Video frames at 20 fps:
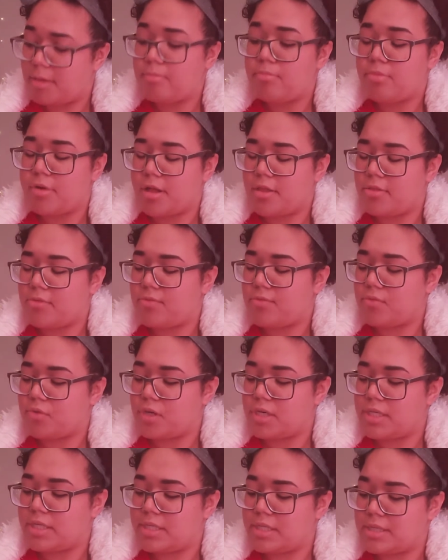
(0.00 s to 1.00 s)
breath
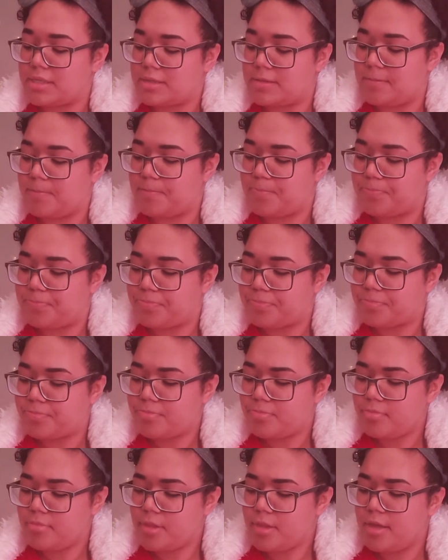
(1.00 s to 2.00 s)
freezes.
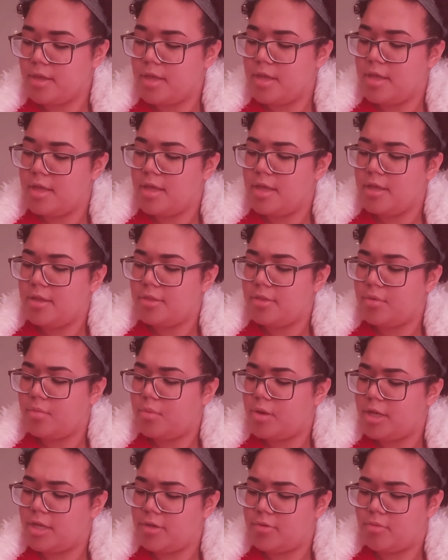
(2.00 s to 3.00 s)
The
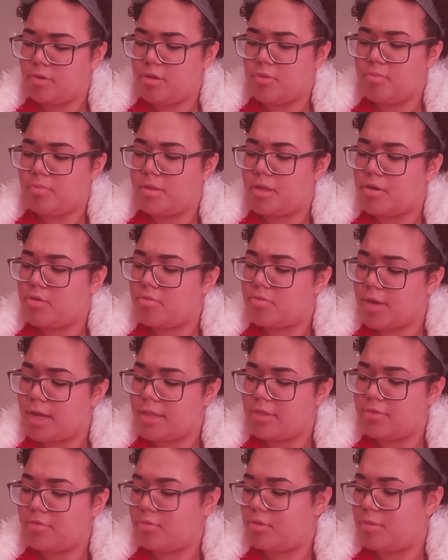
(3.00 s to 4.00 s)
wind will blow
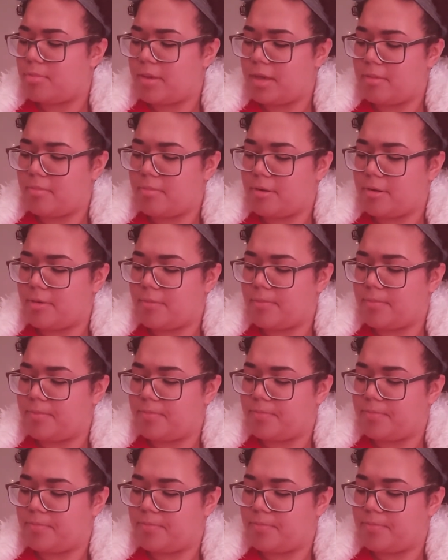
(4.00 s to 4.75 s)
right through the paper."